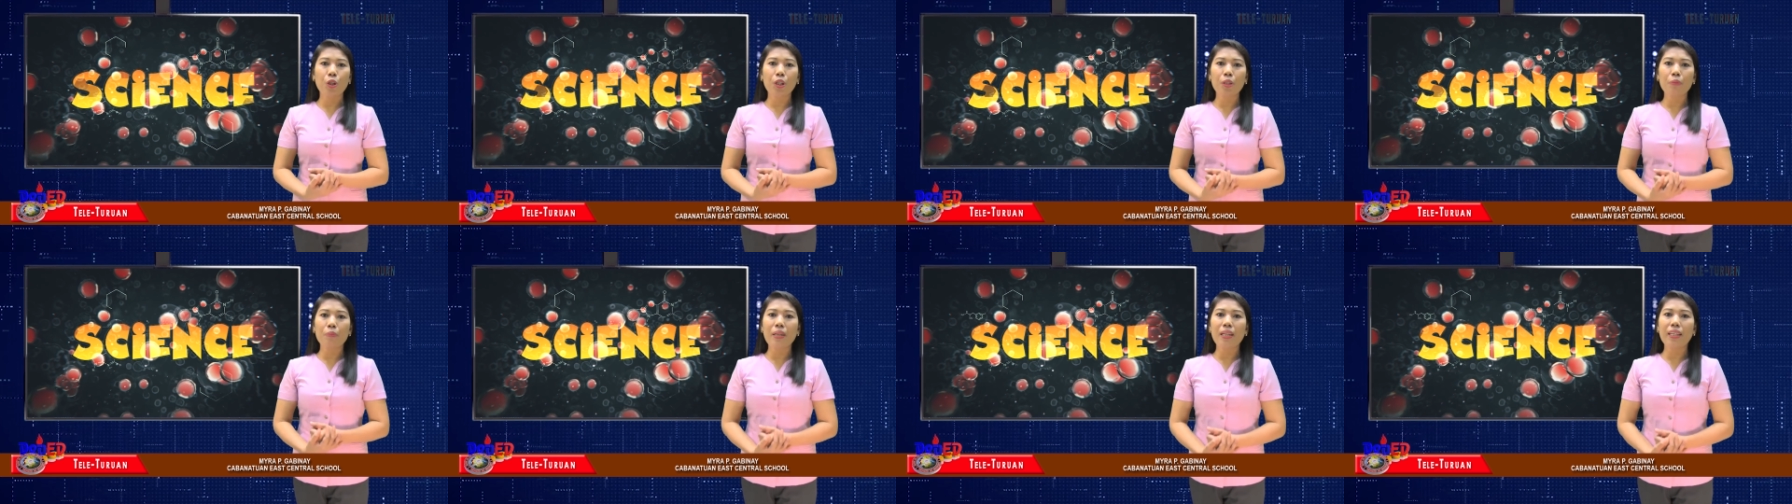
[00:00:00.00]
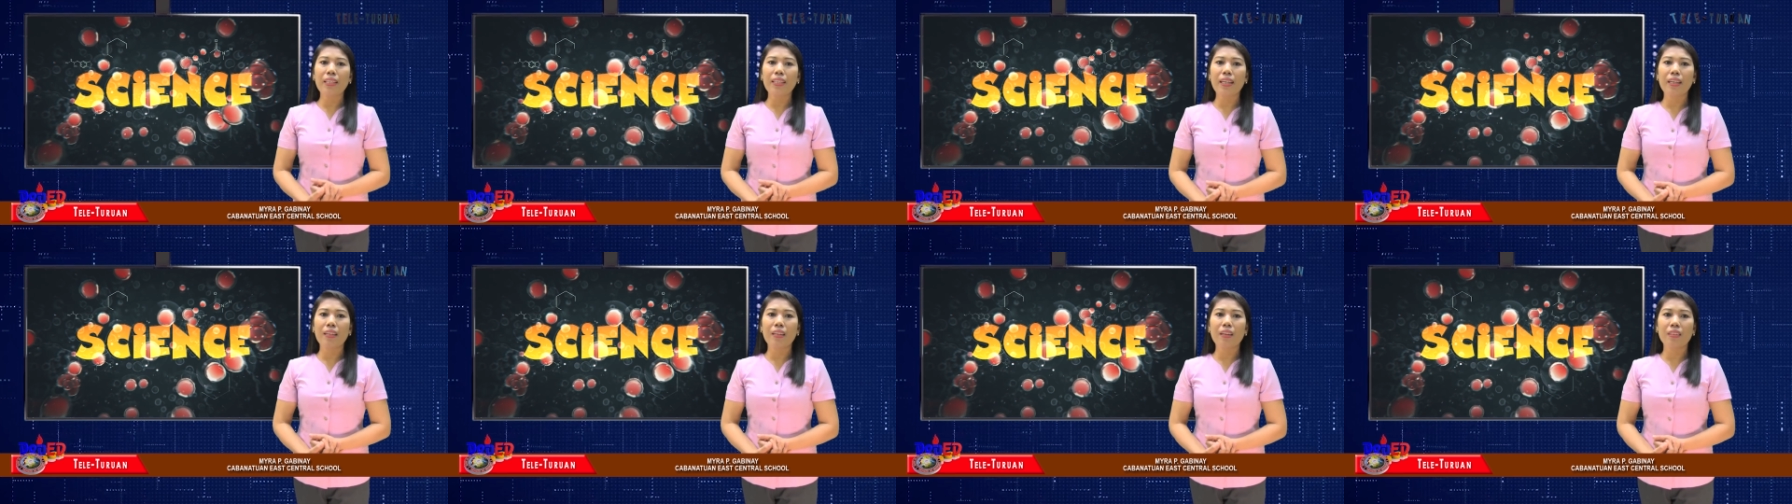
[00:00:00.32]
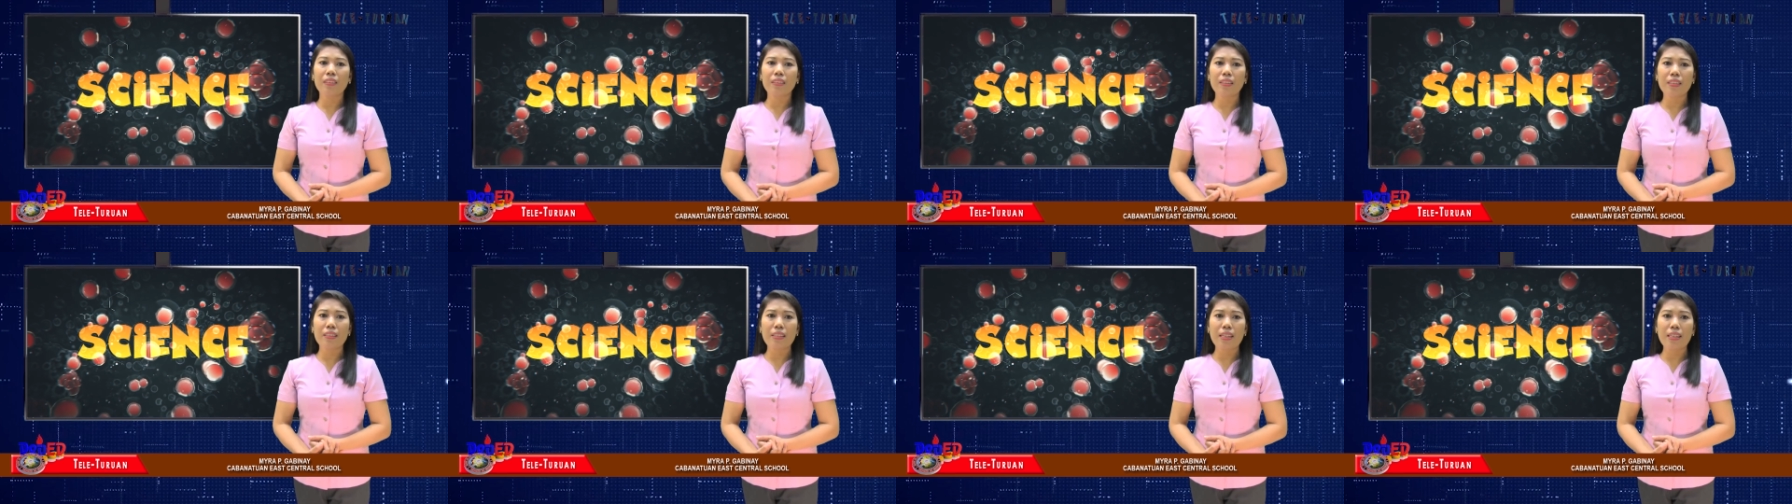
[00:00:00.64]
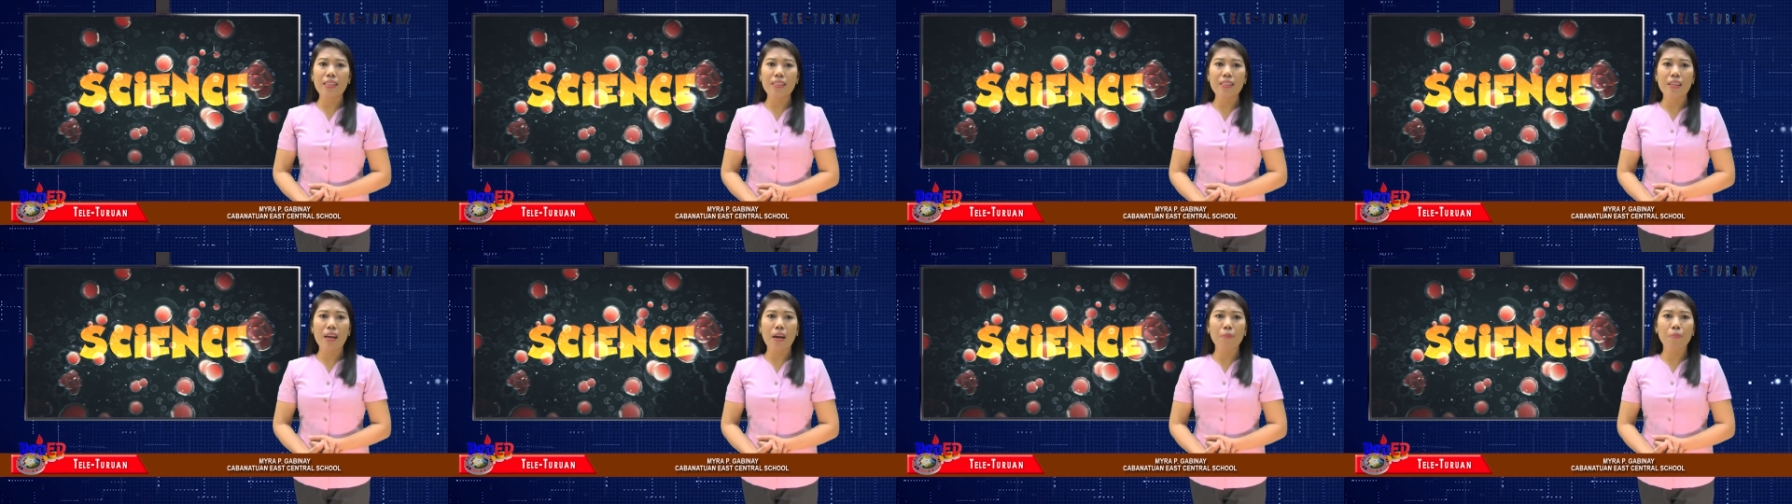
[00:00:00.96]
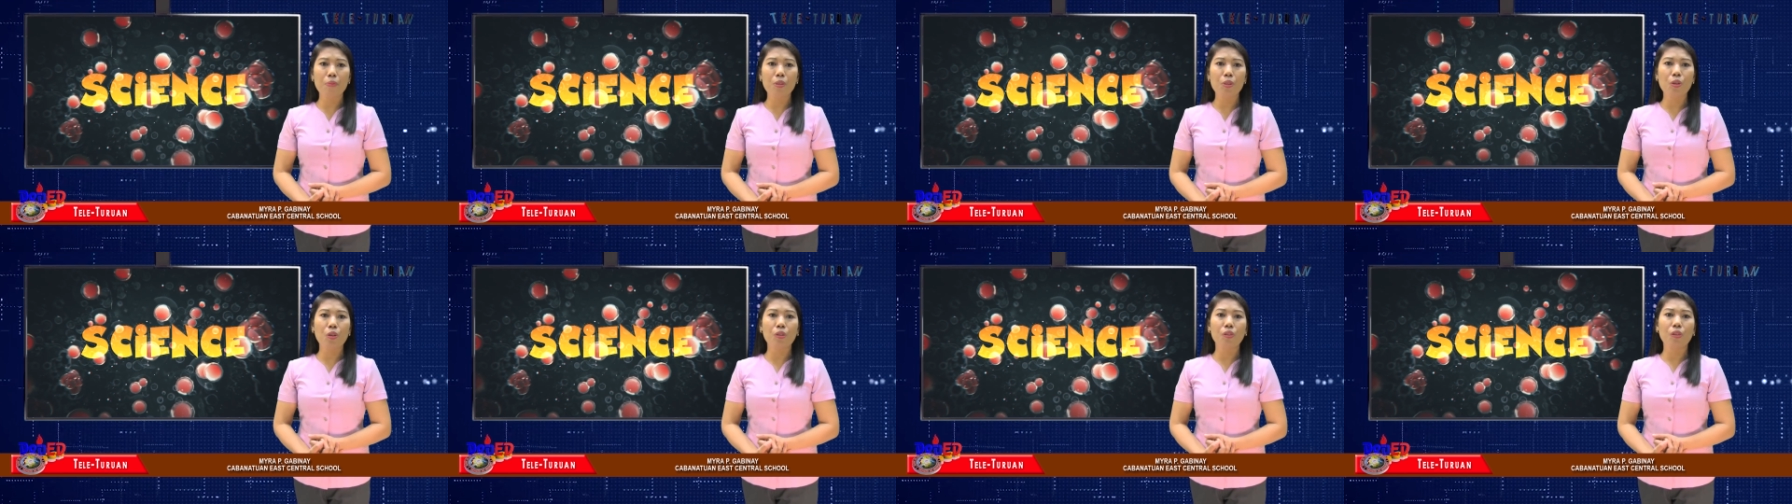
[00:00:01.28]
join me again on the next
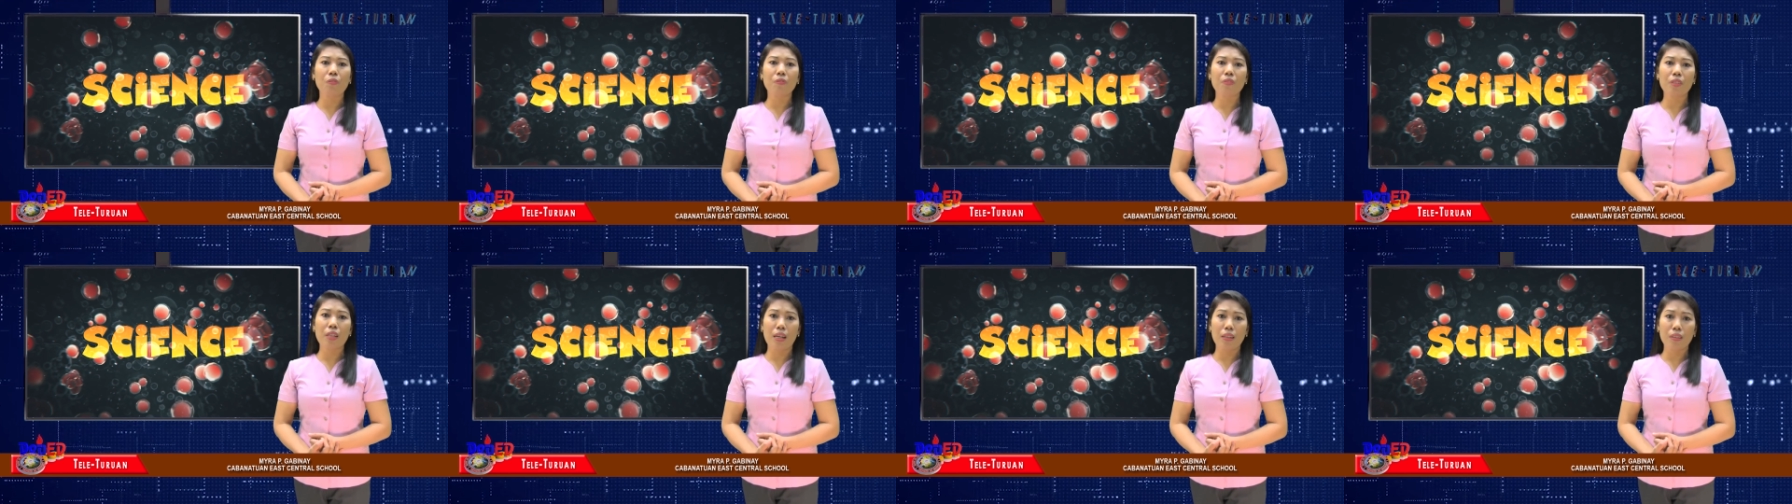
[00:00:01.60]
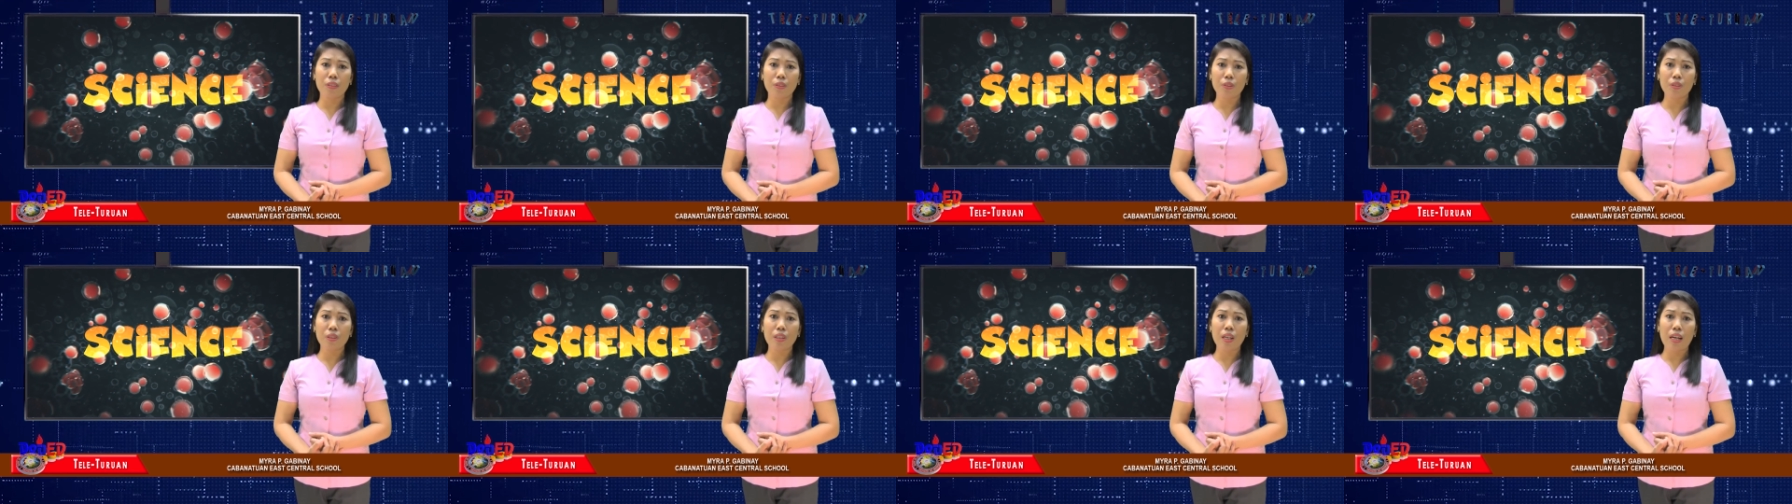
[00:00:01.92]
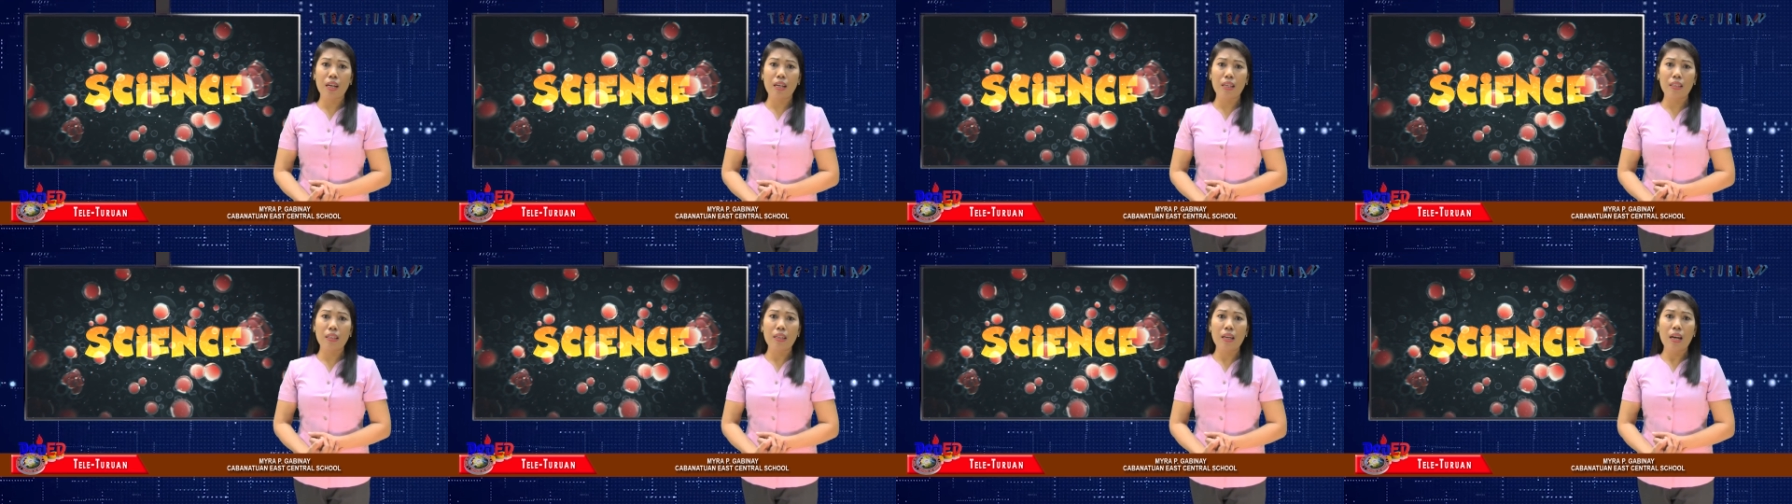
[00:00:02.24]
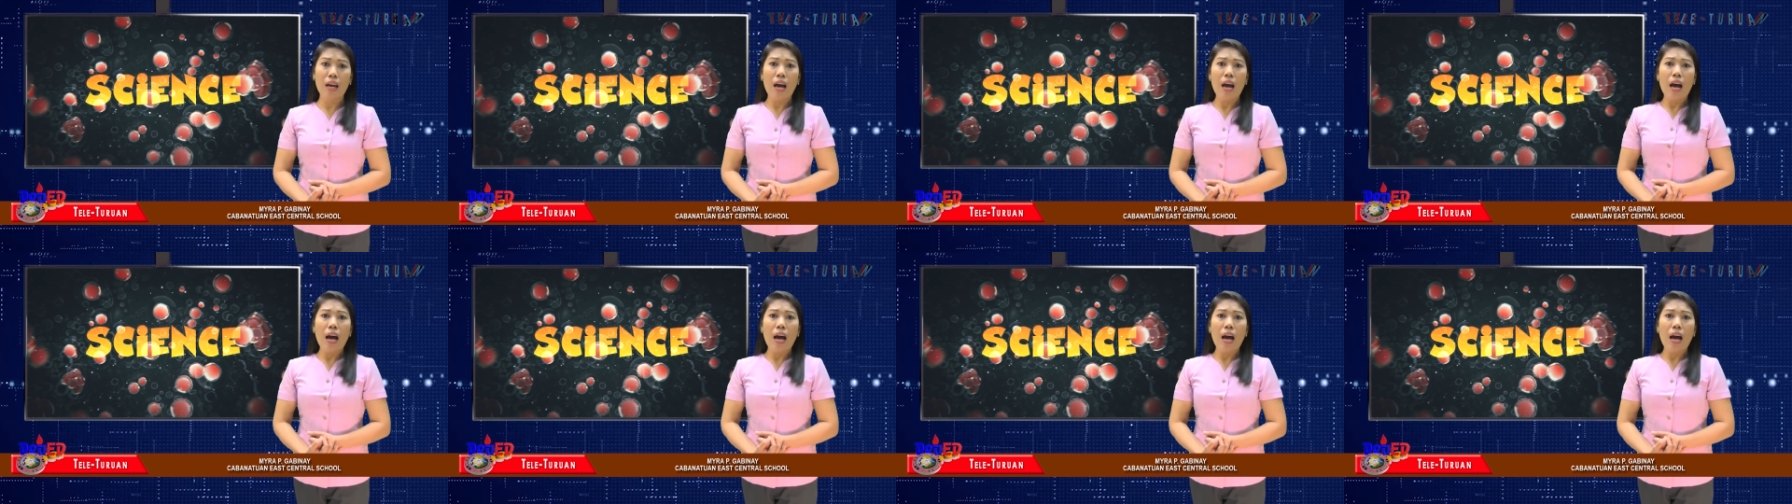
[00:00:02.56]
episode of tele-turuan